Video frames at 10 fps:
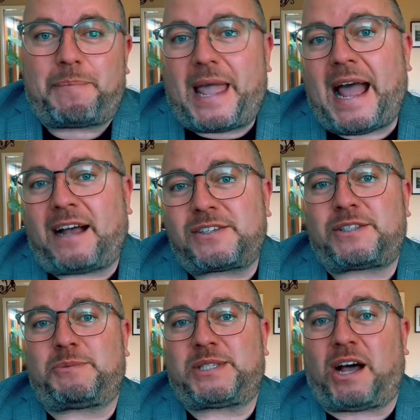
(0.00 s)
houses
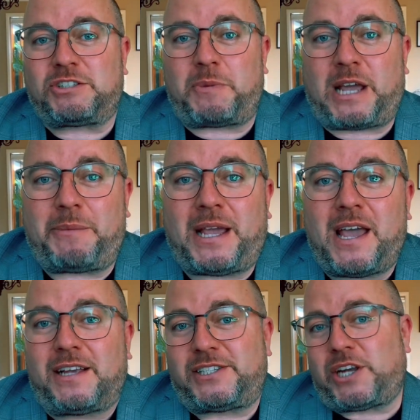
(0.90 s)
themselves are becoming
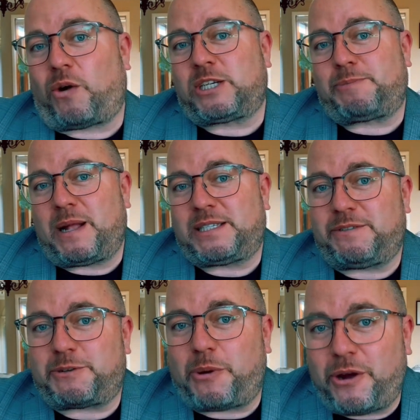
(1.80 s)
so
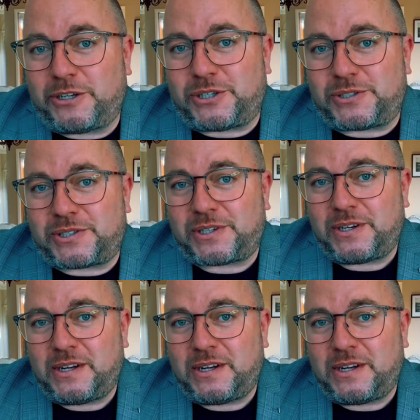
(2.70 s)
expensive to purchase.